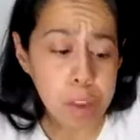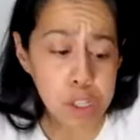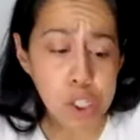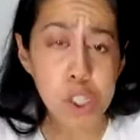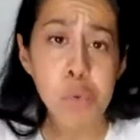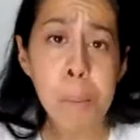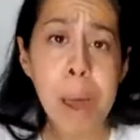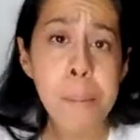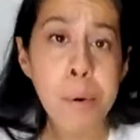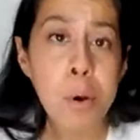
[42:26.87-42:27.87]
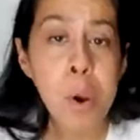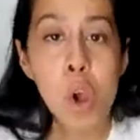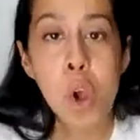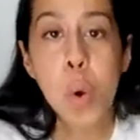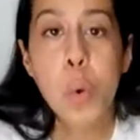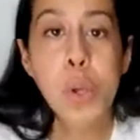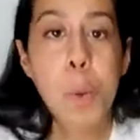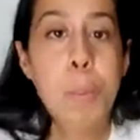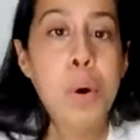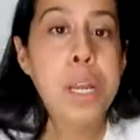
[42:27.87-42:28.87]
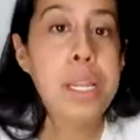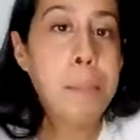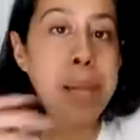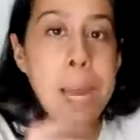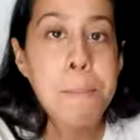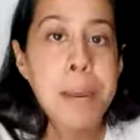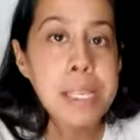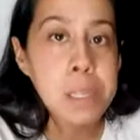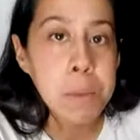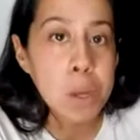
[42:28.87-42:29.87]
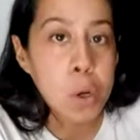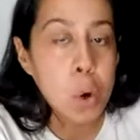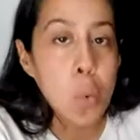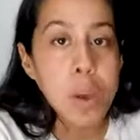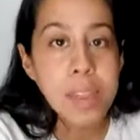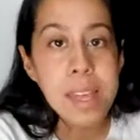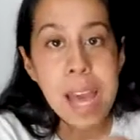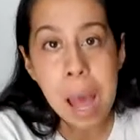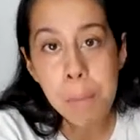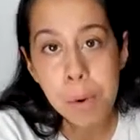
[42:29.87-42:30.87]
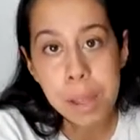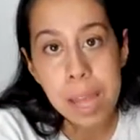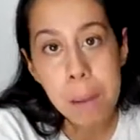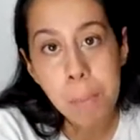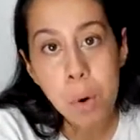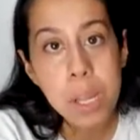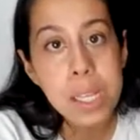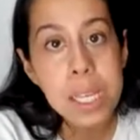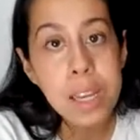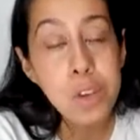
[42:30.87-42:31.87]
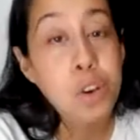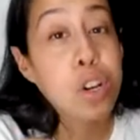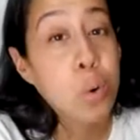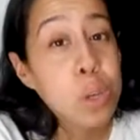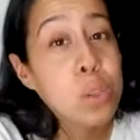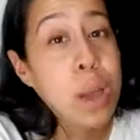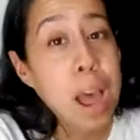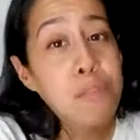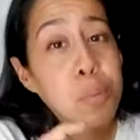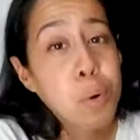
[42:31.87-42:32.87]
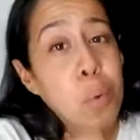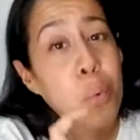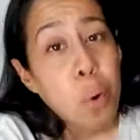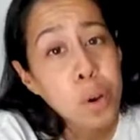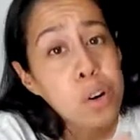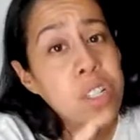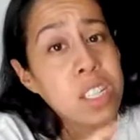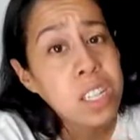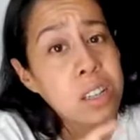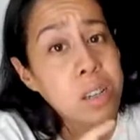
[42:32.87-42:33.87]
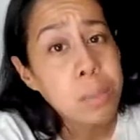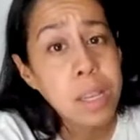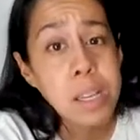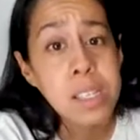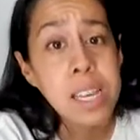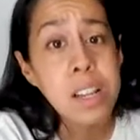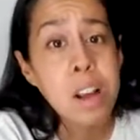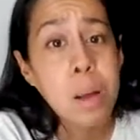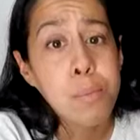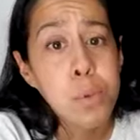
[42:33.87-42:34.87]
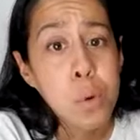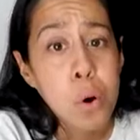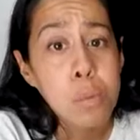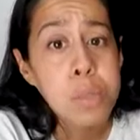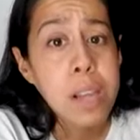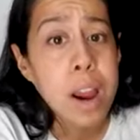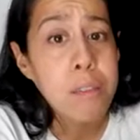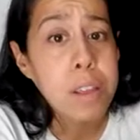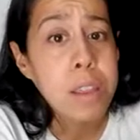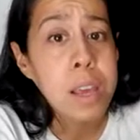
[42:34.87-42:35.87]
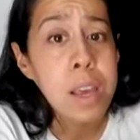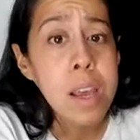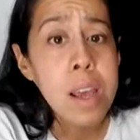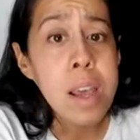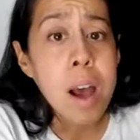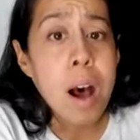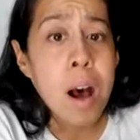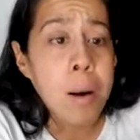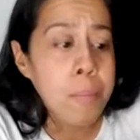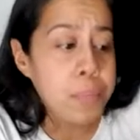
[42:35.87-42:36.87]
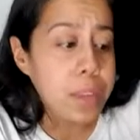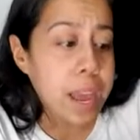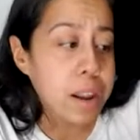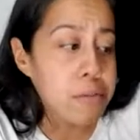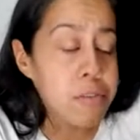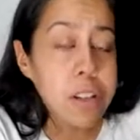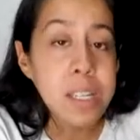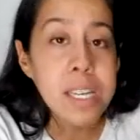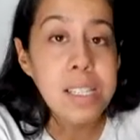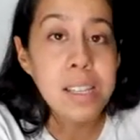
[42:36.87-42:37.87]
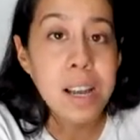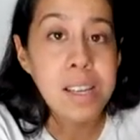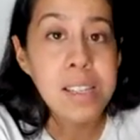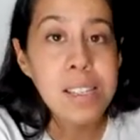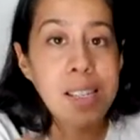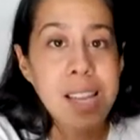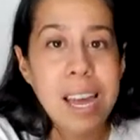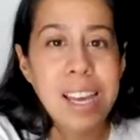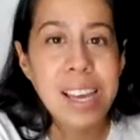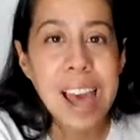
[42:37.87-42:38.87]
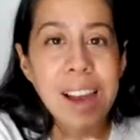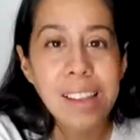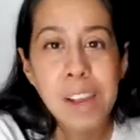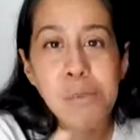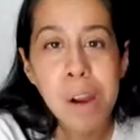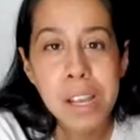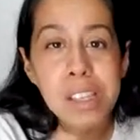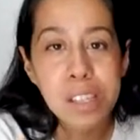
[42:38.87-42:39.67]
Just remember, when you're putting the plant-based milk with the amaranth and boiling it, you're going to have to put water still because it absorbs everything. And it really does like act like rice.